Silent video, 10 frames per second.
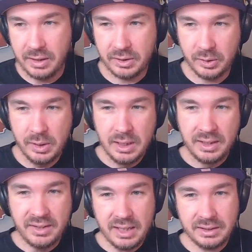So
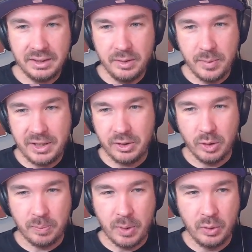that's going to make your
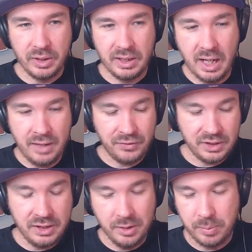opponent... I've
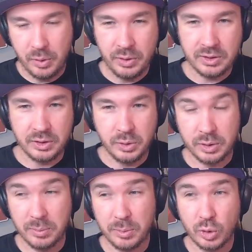seen opponents do
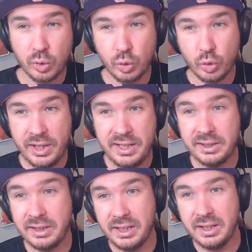some
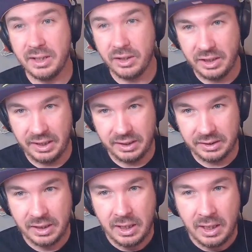crazy things
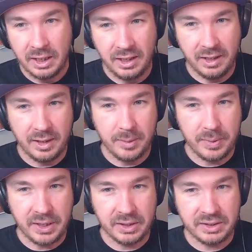
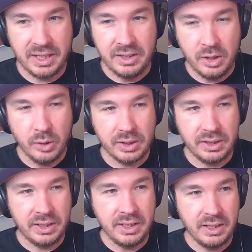because they know that
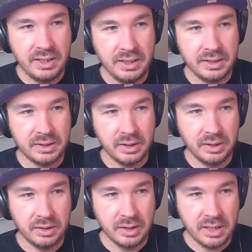he is,
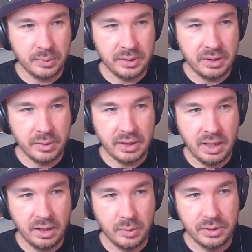as we see in the
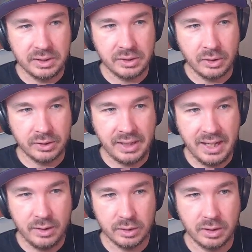auto, when this card
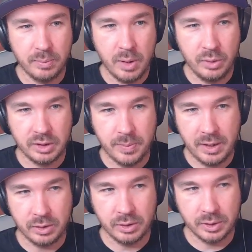KOs an opponent's
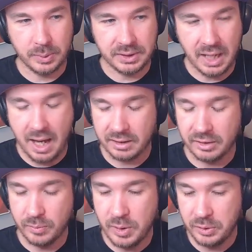battle card, switch to
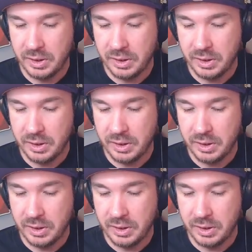active mode.